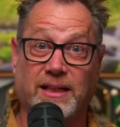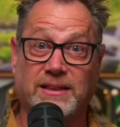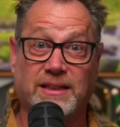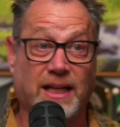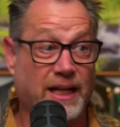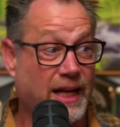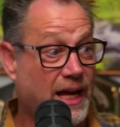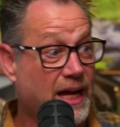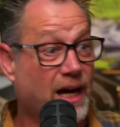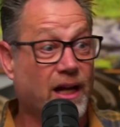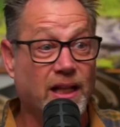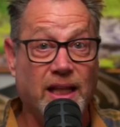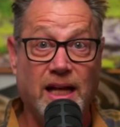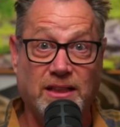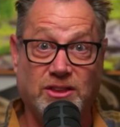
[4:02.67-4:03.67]
it's saying hey
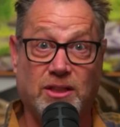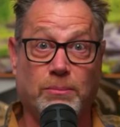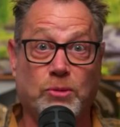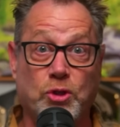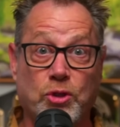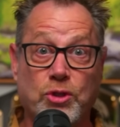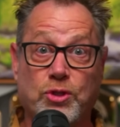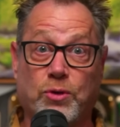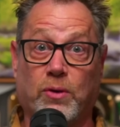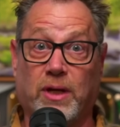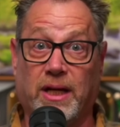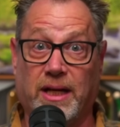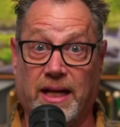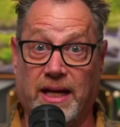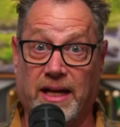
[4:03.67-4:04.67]
i'll let some
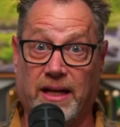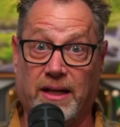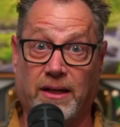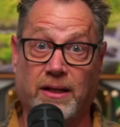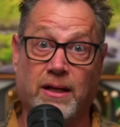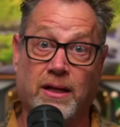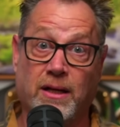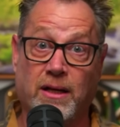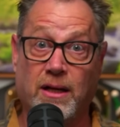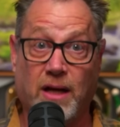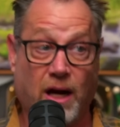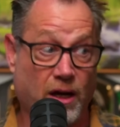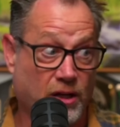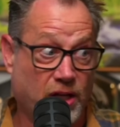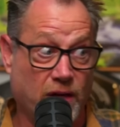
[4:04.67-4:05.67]
nutrient in
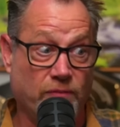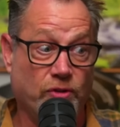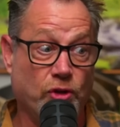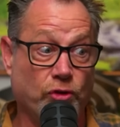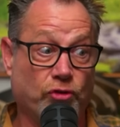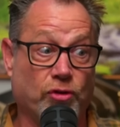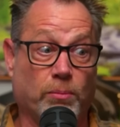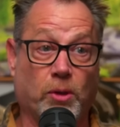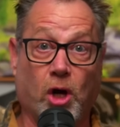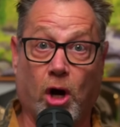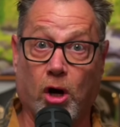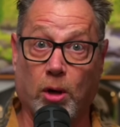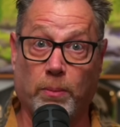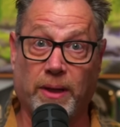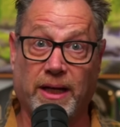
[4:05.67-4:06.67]
I'll give you some
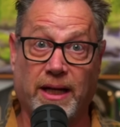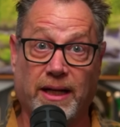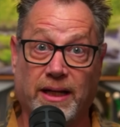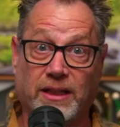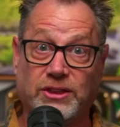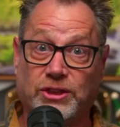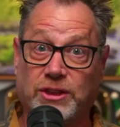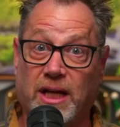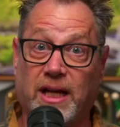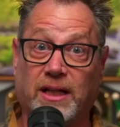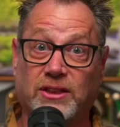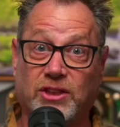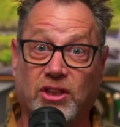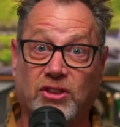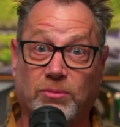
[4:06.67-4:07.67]
carbon in
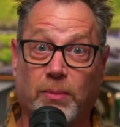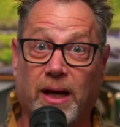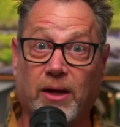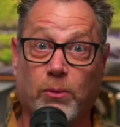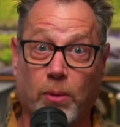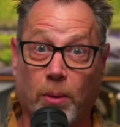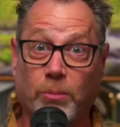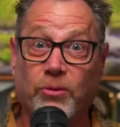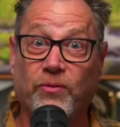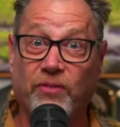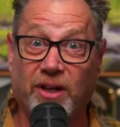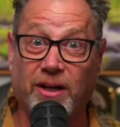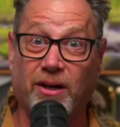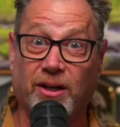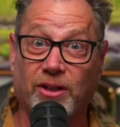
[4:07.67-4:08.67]
exchange because microbes
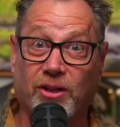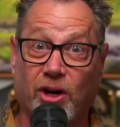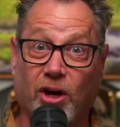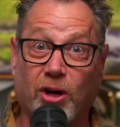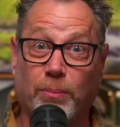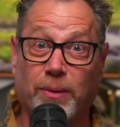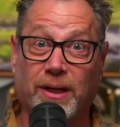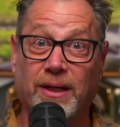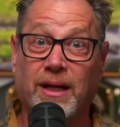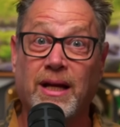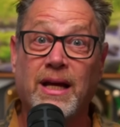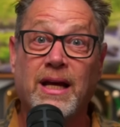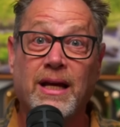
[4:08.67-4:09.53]
feed on carbon. I